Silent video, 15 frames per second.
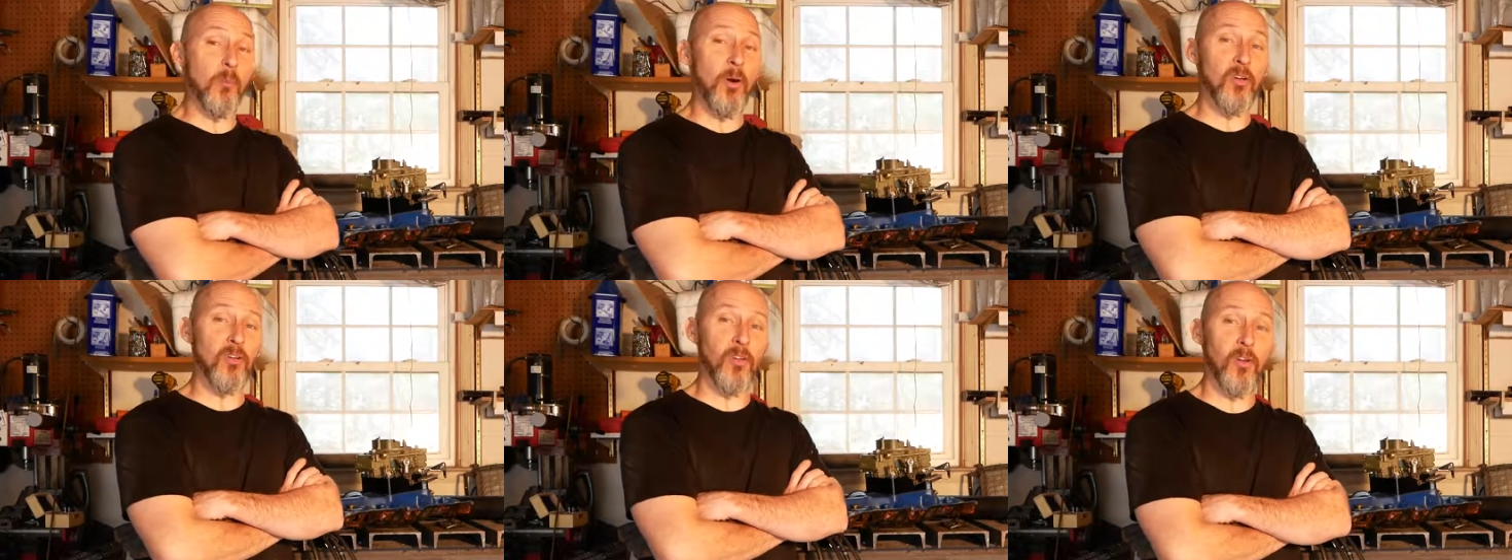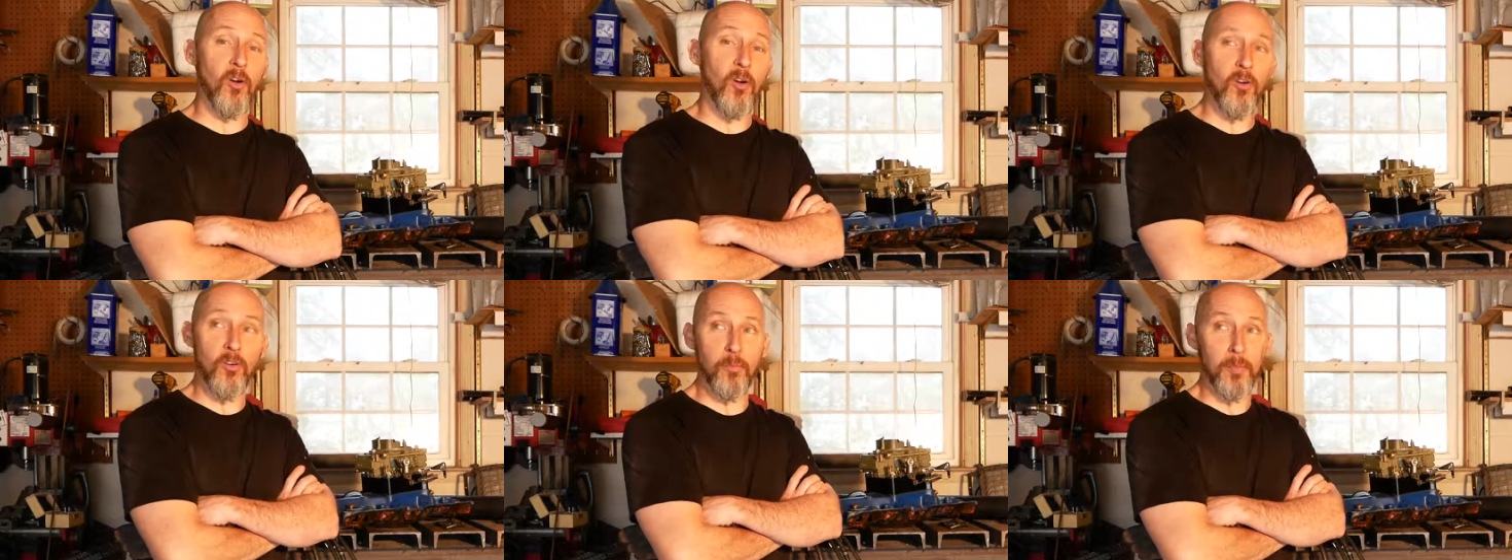brace on the
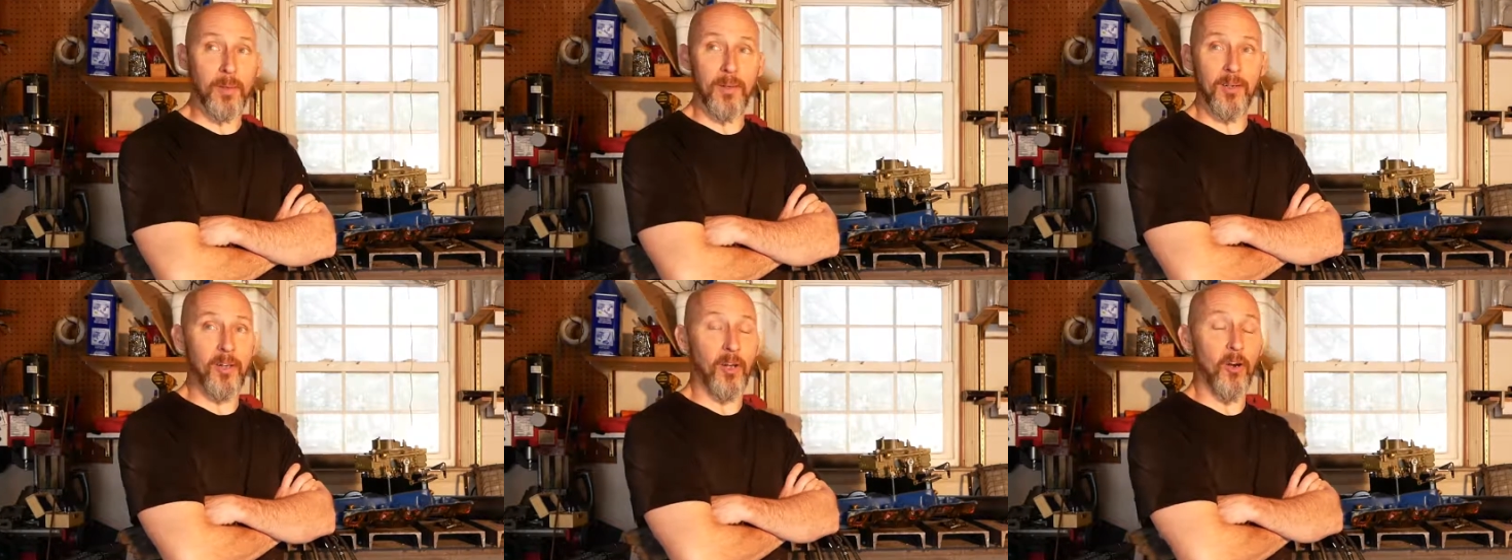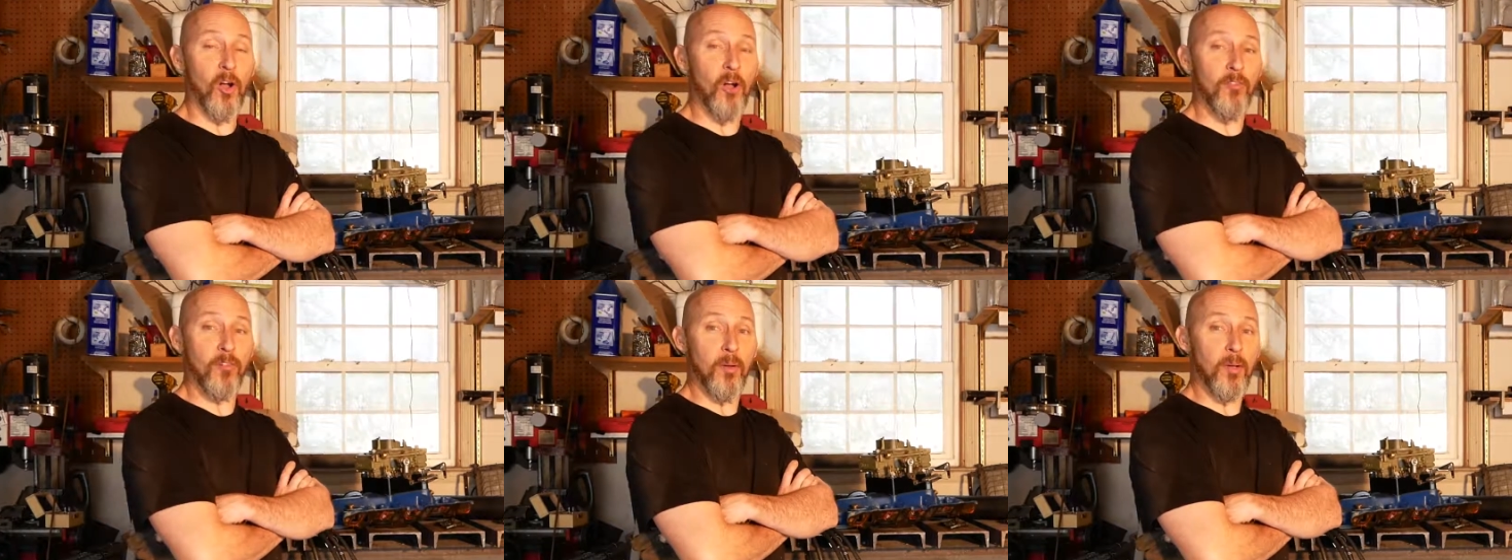car has been cut
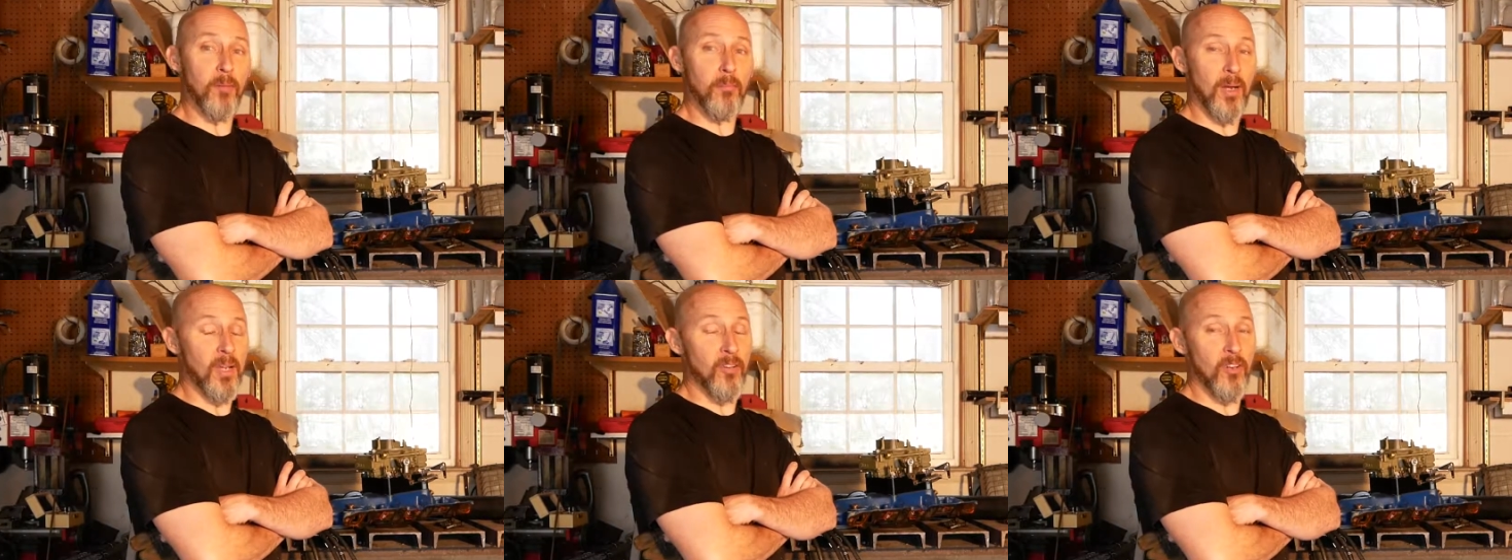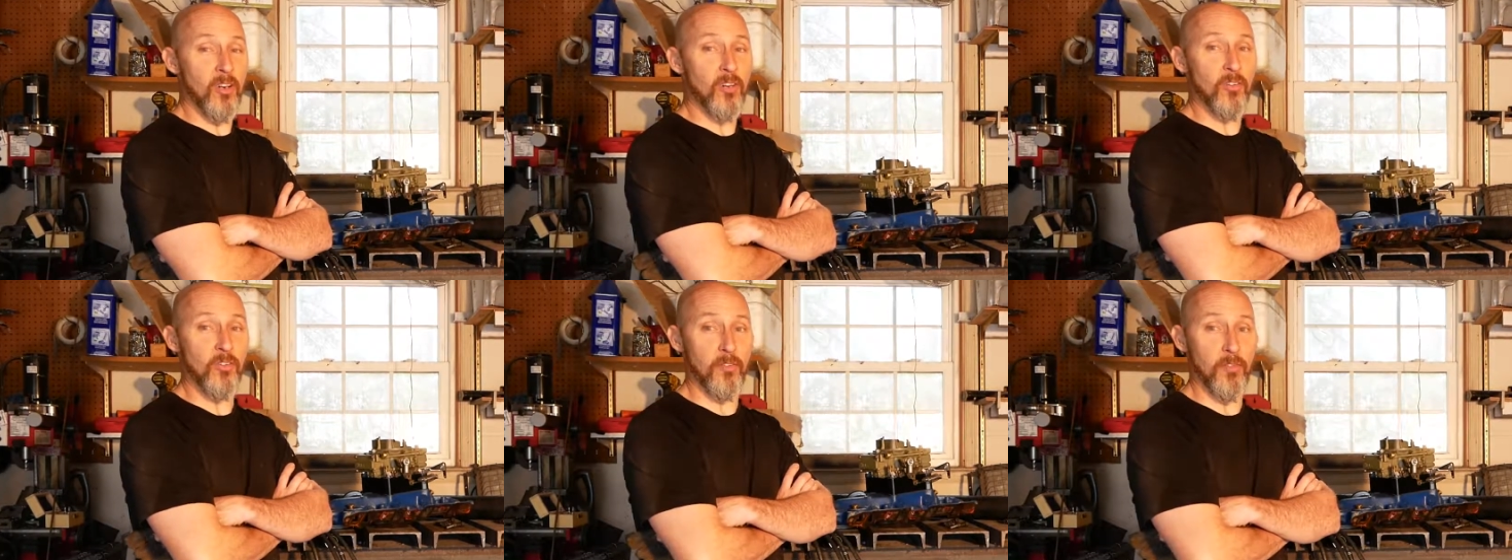off. My
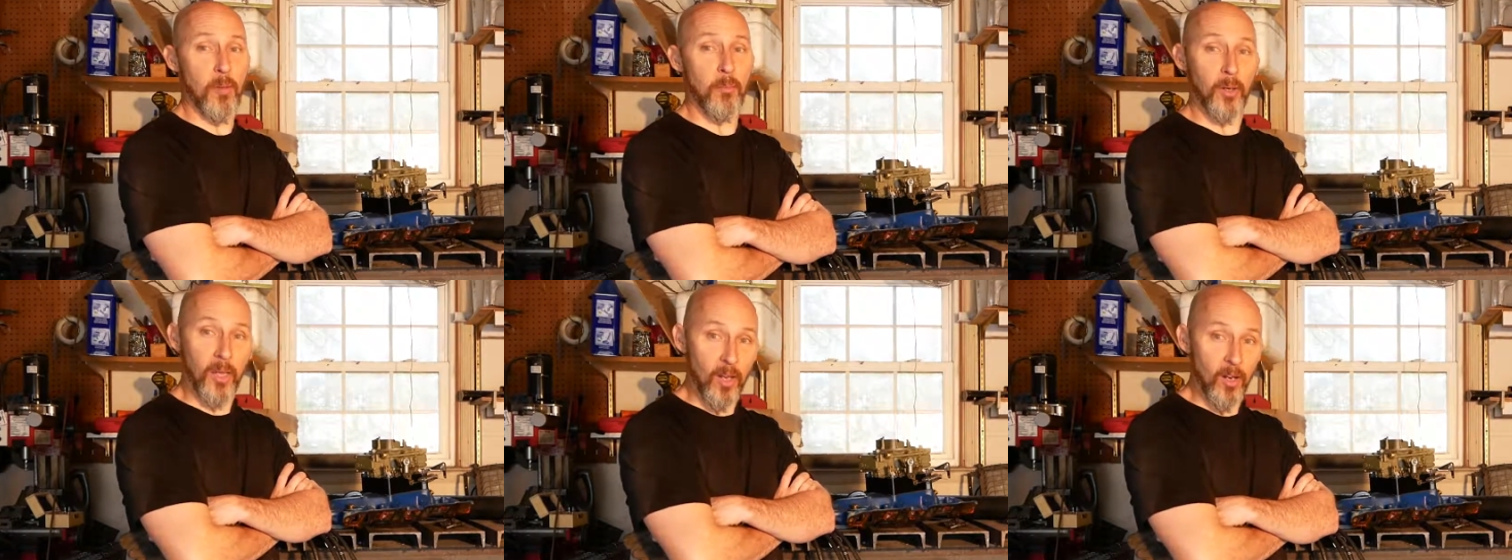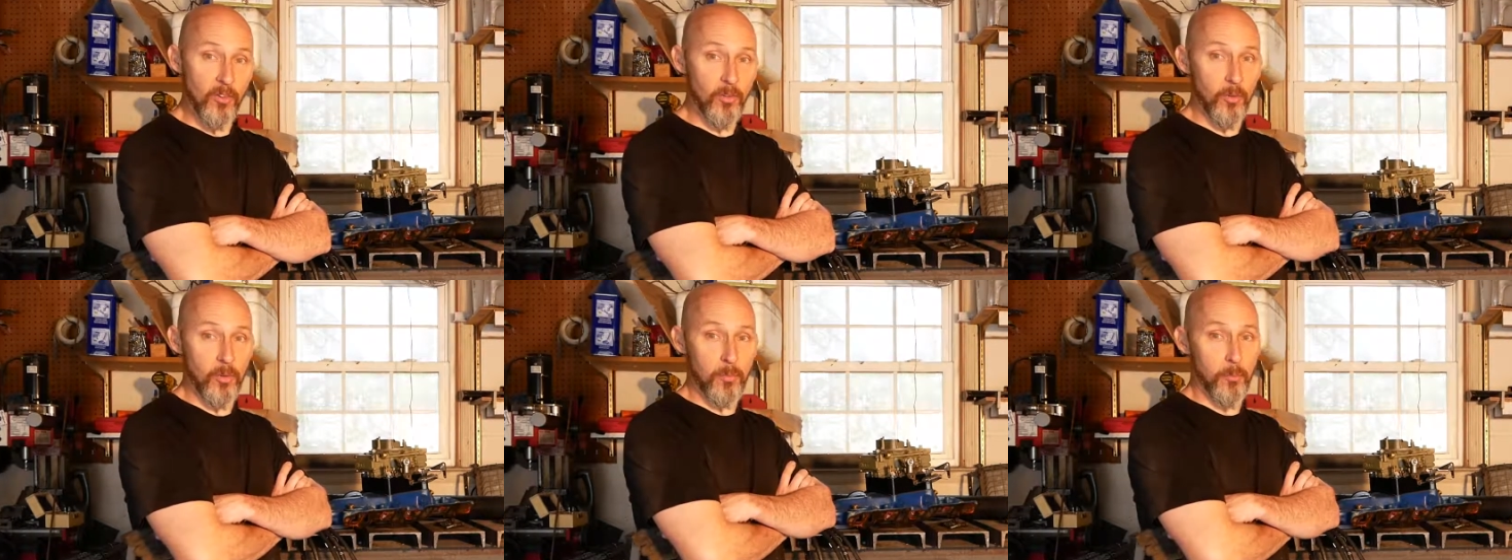intent is to fabricate it
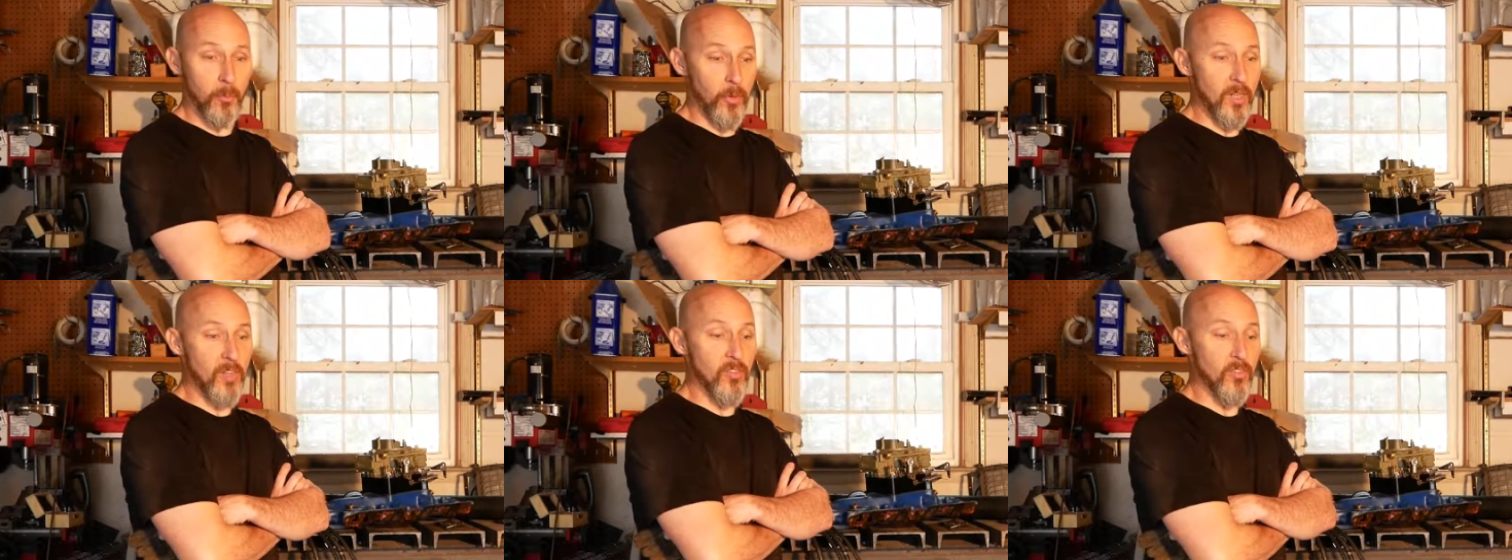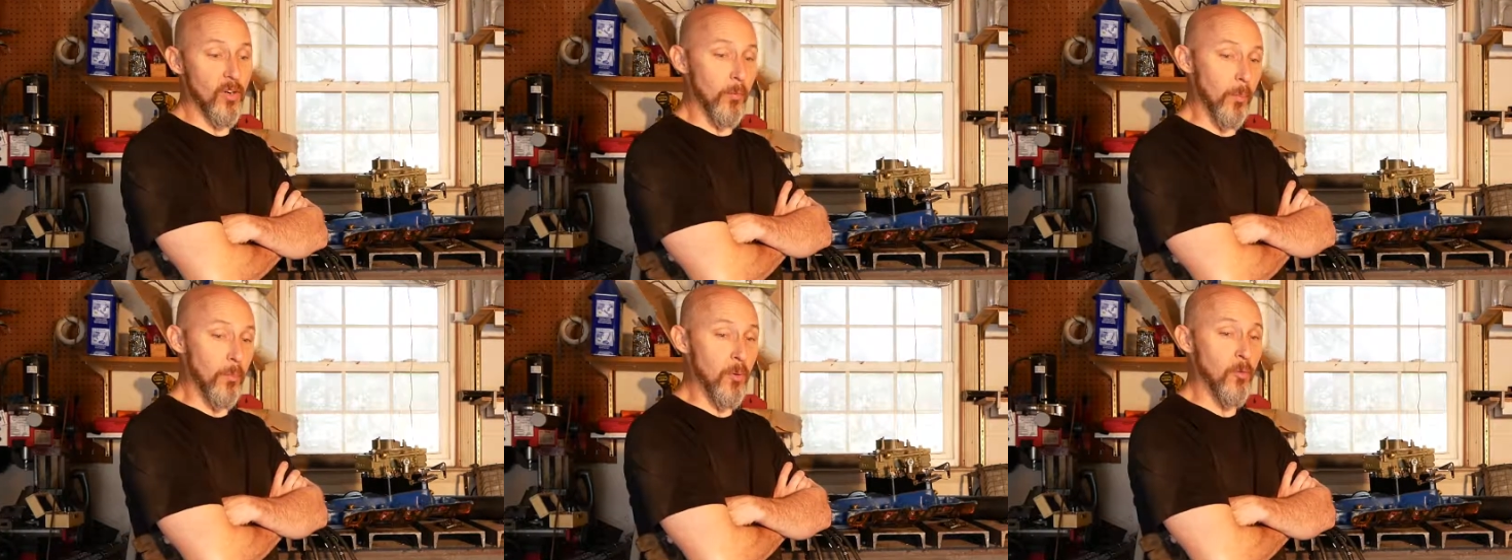so it's pretty easy
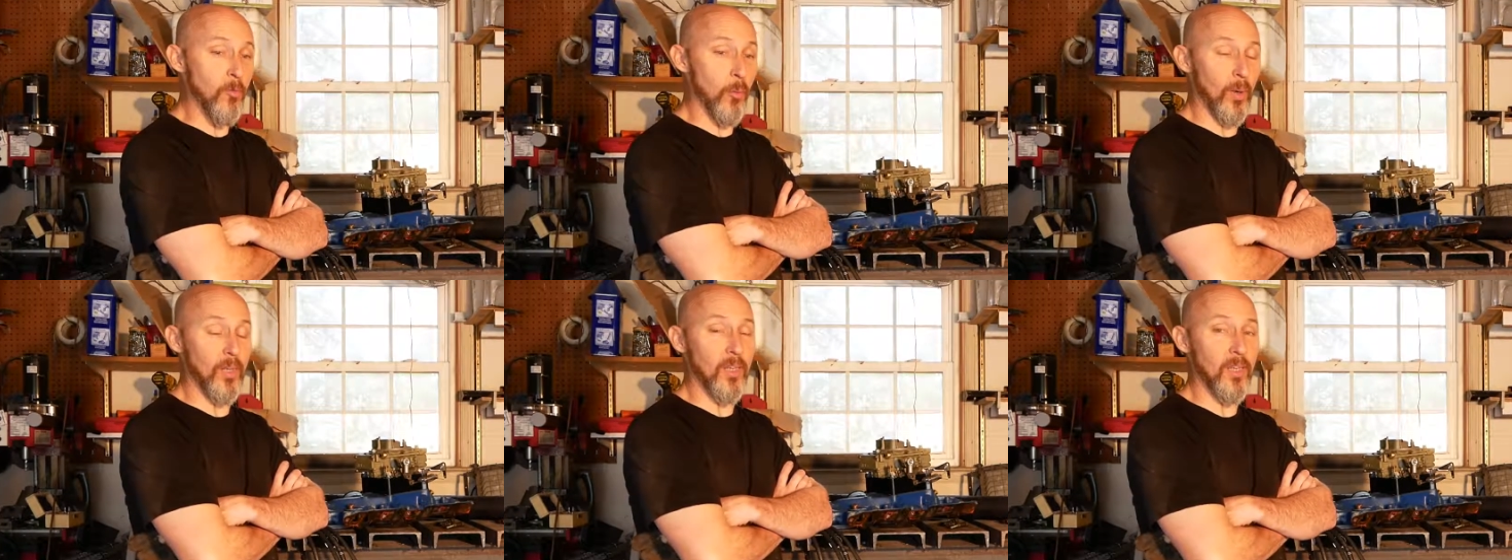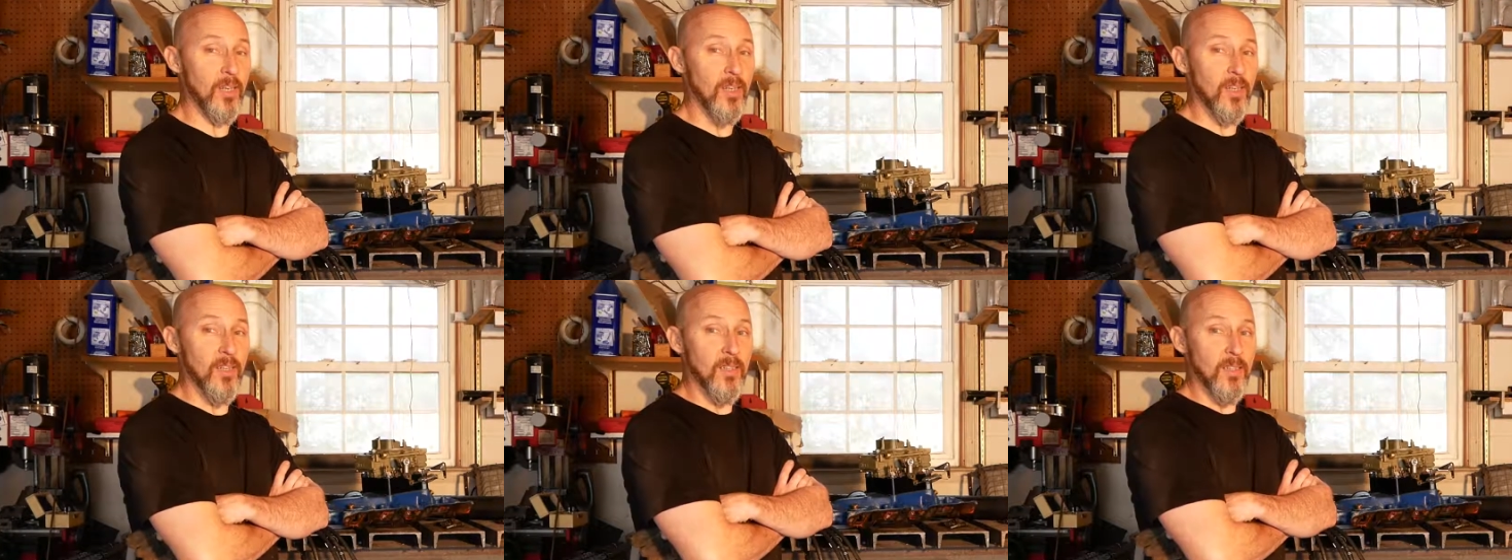to remove quickly.